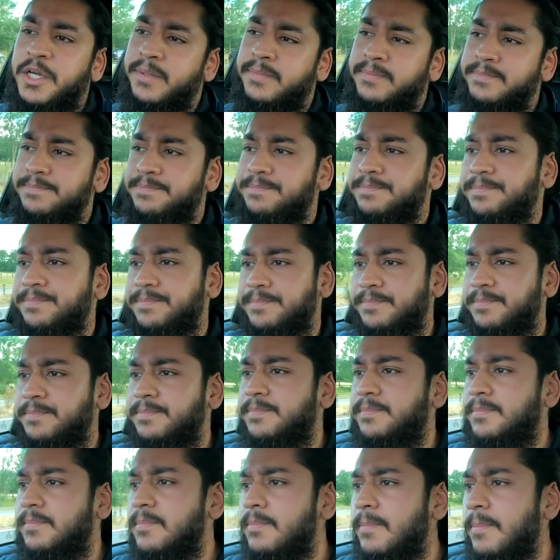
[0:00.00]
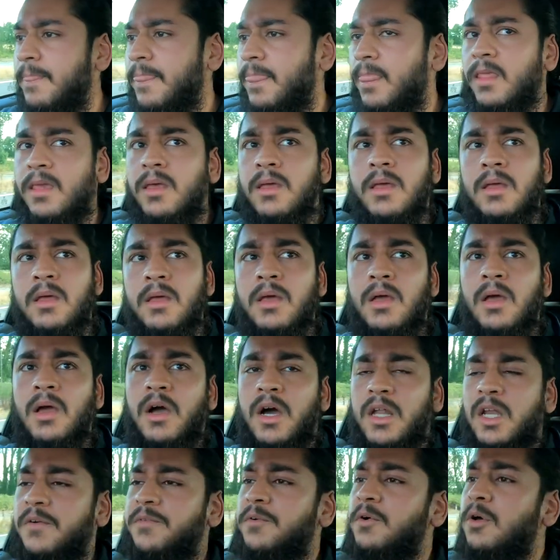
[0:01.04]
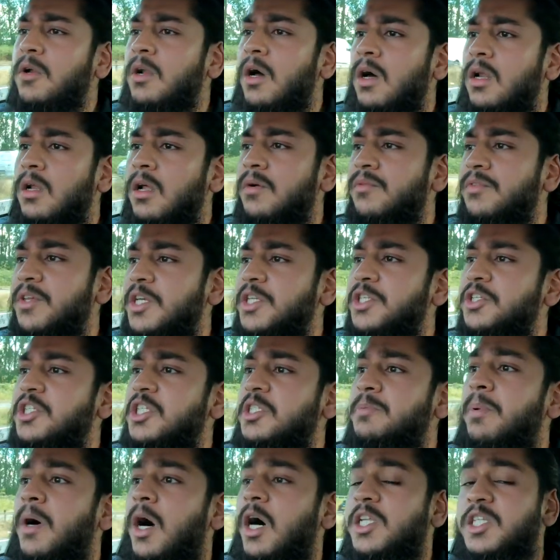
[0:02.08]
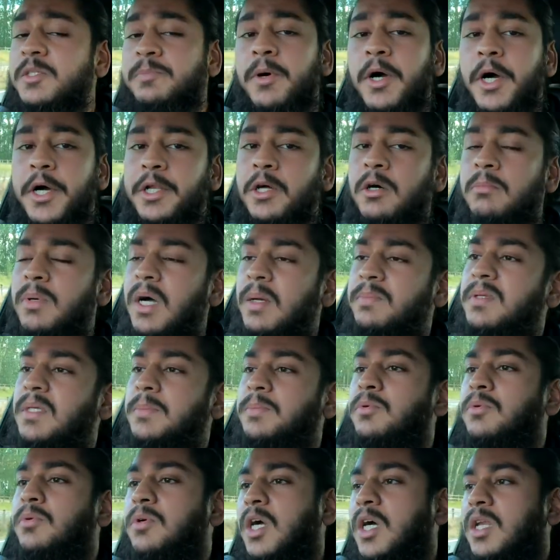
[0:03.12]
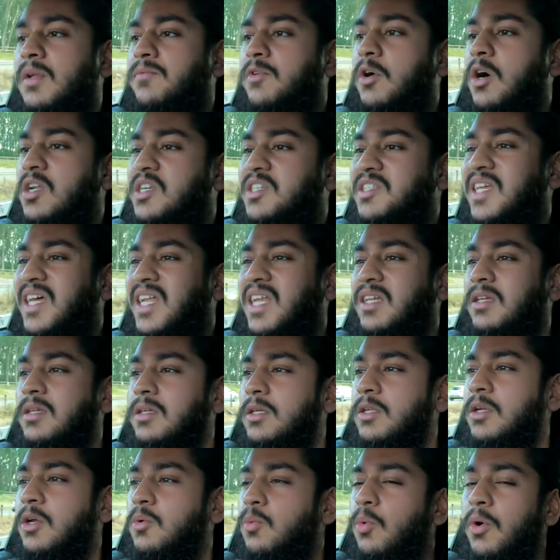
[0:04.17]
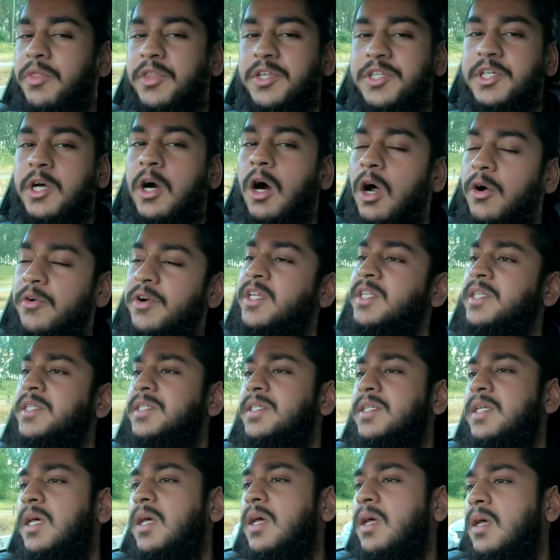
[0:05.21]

And I feel like a lot of the issues are spurred on by people kind of not understanding what this car is.